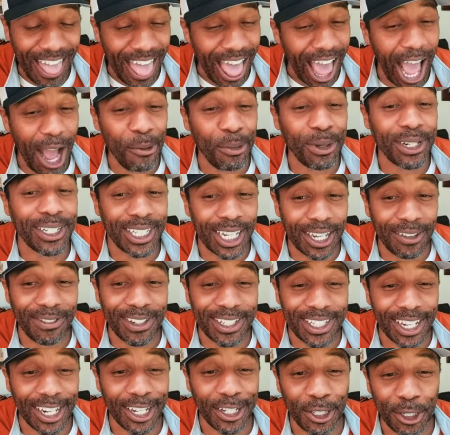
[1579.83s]
i would definitely
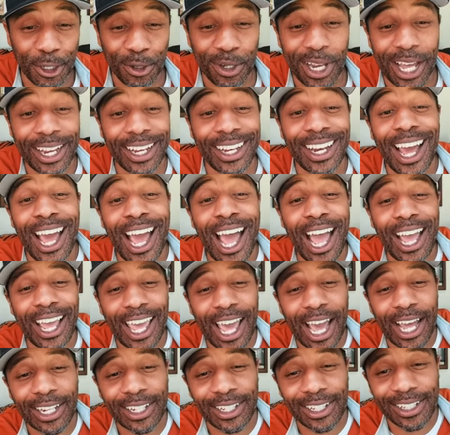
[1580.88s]
tell a dude like nah i
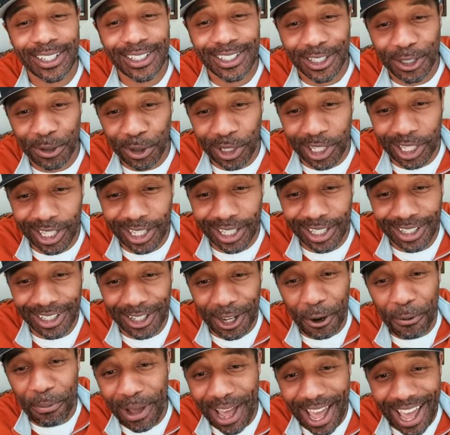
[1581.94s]
got this you good
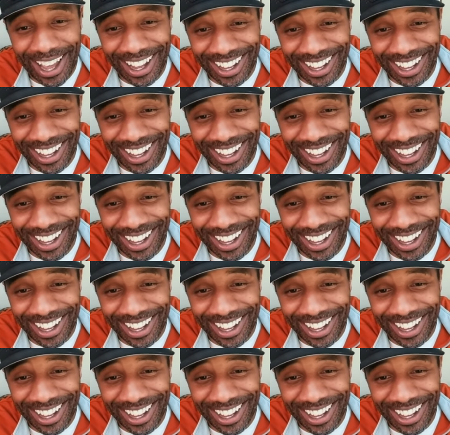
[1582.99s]
go back